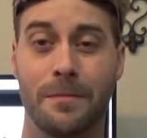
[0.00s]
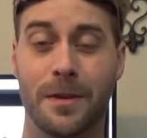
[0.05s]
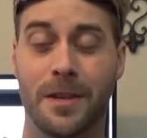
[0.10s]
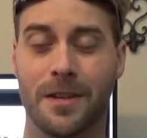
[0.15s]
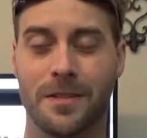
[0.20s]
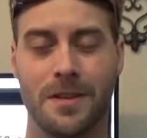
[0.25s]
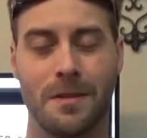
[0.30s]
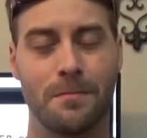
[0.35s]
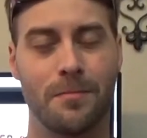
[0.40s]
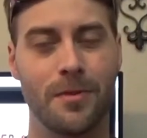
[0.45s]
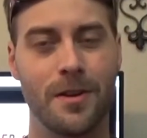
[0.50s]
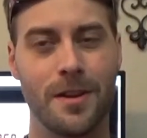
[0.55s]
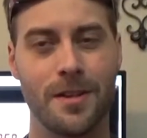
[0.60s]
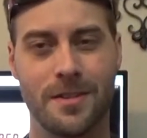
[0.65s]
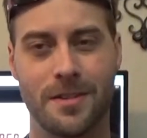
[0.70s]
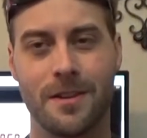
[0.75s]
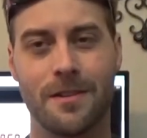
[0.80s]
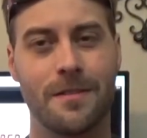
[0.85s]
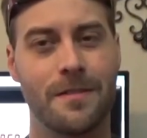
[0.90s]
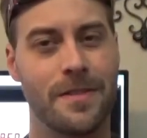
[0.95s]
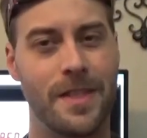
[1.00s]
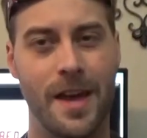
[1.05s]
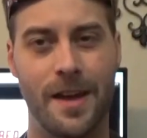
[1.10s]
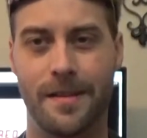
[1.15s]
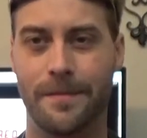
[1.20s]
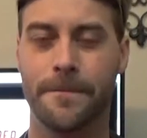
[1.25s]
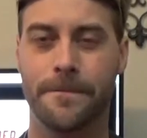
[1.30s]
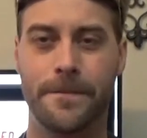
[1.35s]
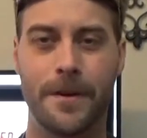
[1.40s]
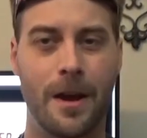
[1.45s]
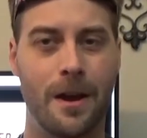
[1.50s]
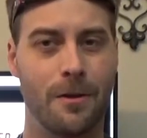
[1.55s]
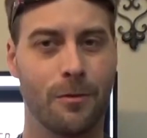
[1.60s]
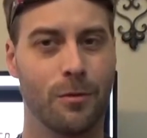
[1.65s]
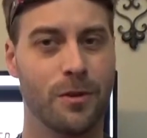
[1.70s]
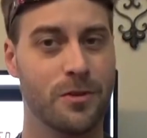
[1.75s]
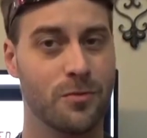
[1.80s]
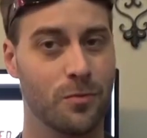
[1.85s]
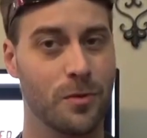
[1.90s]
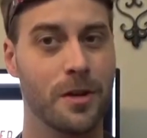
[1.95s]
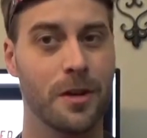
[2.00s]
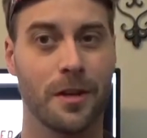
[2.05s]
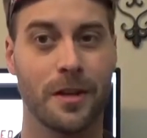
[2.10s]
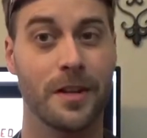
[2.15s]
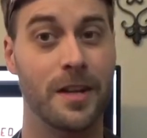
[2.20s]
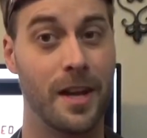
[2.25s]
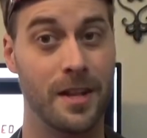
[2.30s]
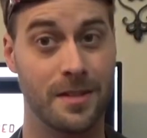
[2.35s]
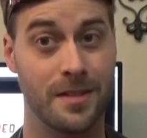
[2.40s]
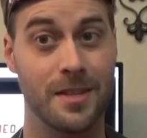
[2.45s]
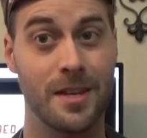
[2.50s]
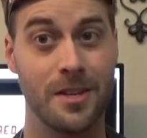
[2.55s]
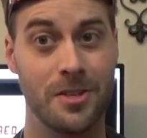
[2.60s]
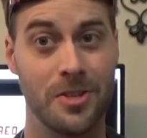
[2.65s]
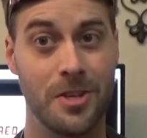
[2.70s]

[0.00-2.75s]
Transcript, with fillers: because I'm pretty certain that fire was real and not C